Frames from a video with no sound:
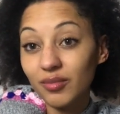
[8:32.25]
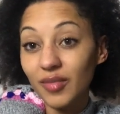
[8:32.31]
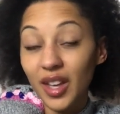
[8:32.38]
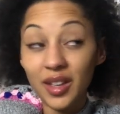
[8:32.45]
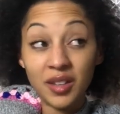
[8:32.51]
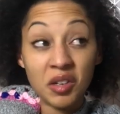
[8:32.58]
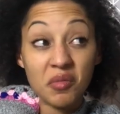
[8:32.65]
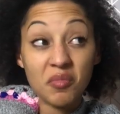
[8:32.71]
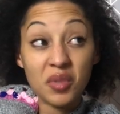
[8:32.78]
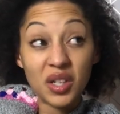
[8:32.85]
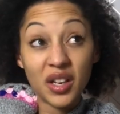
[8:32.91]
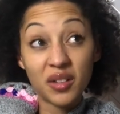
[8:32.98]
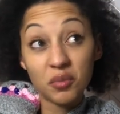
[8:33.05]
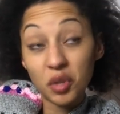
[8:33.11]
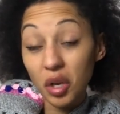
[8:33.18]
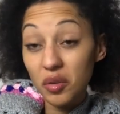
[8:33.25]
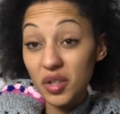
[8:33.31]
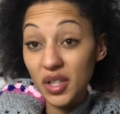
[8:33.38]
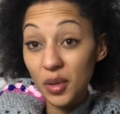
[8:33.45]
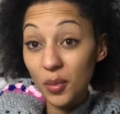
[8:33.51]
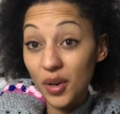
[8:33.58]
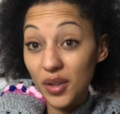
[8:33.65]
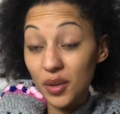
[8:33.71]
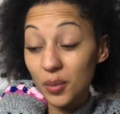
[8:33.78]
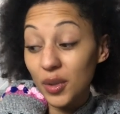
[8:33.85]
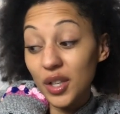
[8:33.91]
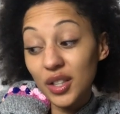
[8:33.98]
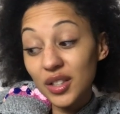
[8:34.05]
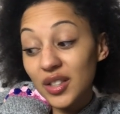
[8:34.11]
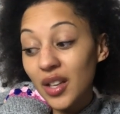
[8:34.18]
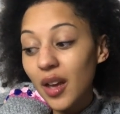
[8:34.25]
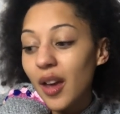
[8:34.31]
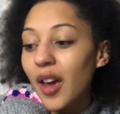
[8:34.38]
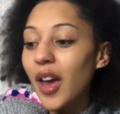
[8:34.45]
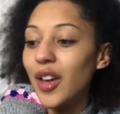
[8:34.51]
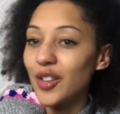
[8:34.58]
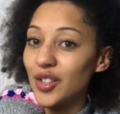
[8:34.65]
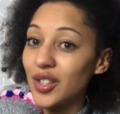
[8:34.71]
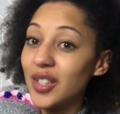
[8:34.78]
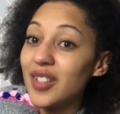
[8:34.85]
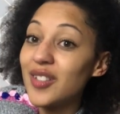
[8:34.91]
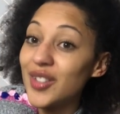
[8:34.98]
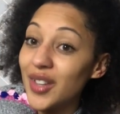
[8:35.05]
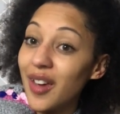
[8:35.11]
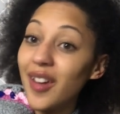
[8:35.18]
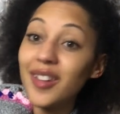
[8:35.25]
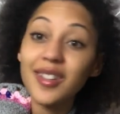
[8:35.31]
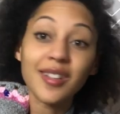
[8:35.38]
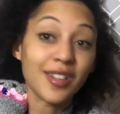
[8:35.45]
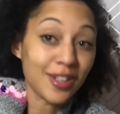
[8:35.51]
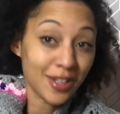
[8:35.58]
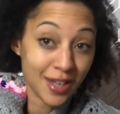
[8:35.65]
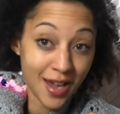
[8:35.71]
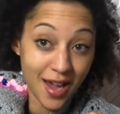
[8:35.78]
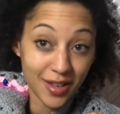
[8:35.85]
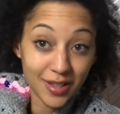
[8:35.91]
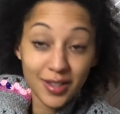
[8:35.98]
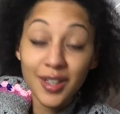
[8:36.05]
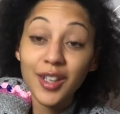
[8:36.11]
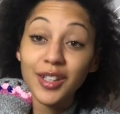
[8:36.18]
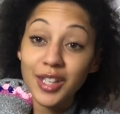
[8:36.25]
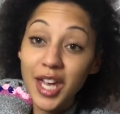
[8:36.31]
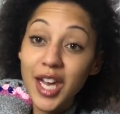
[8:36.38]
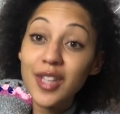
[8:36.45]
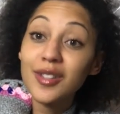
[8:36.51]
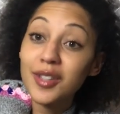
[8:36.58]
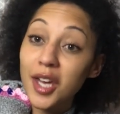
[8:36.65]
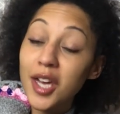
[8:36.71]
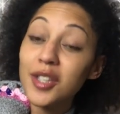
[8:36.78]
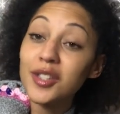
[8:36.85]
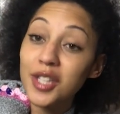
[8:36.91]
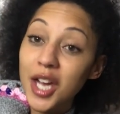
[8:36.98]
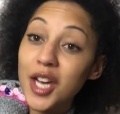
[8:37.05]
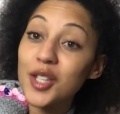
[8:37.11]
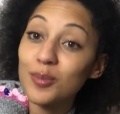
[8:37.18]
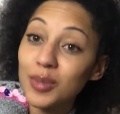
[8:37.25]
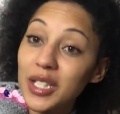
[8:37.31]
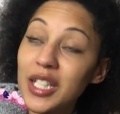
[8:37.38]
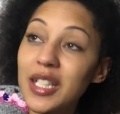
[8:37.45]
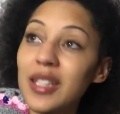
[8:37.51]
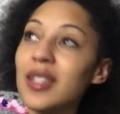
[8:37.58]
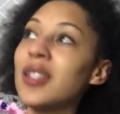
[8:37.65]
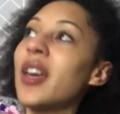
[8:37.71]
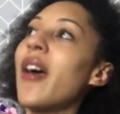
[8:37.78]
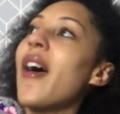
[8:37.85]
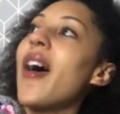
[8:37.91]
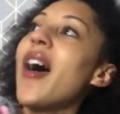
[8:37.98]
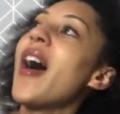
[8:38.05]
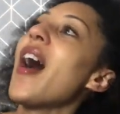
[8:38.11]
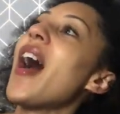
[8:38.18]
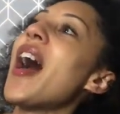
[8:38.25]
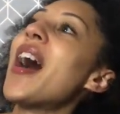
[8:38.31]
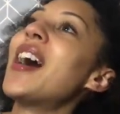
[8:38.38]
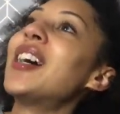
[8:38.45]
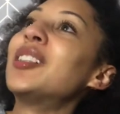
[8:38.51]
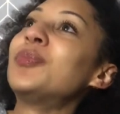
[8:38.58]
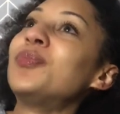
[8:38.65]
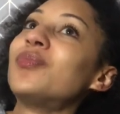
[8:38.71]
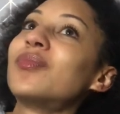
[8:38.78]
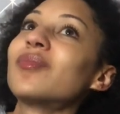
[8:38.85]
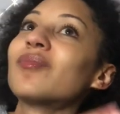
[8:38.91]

and that we'd go see what there was, and she said yes please. And